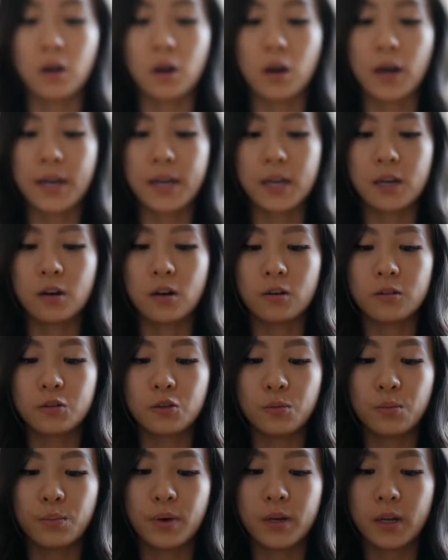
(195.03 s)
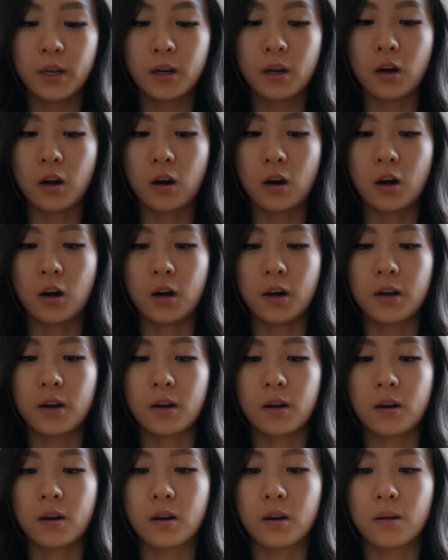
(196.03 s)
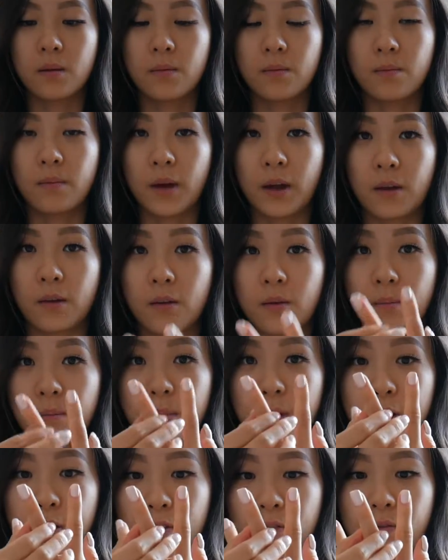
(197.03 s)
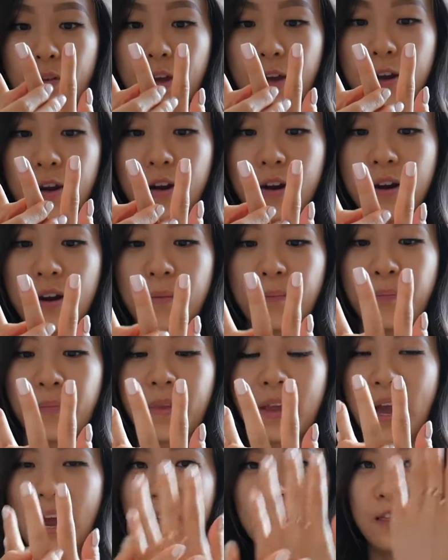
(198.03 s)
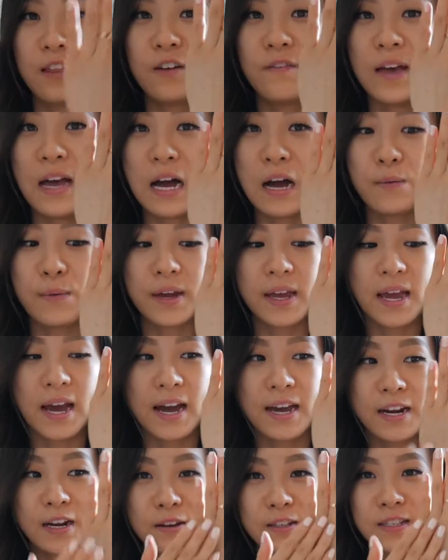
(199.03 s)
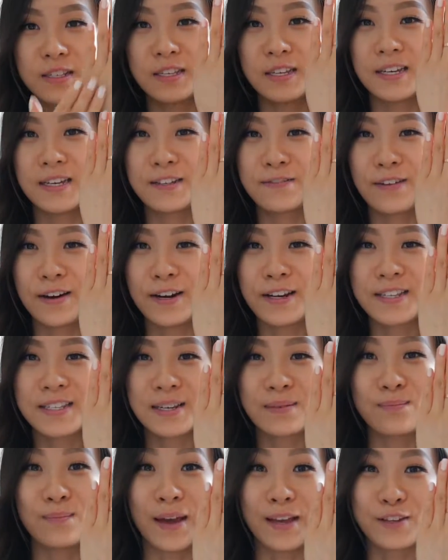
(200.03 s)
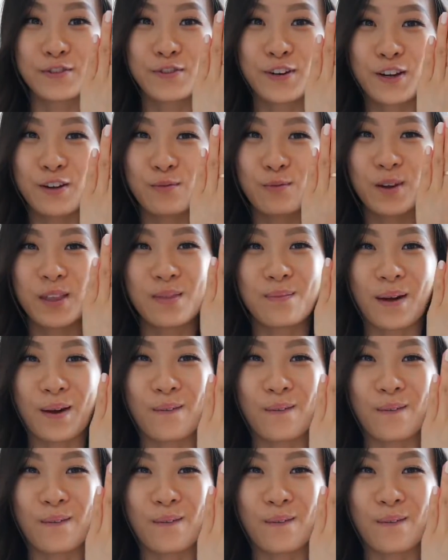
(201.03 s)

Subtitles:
I can also put it on my middle finger. I love how it's very symmetric with my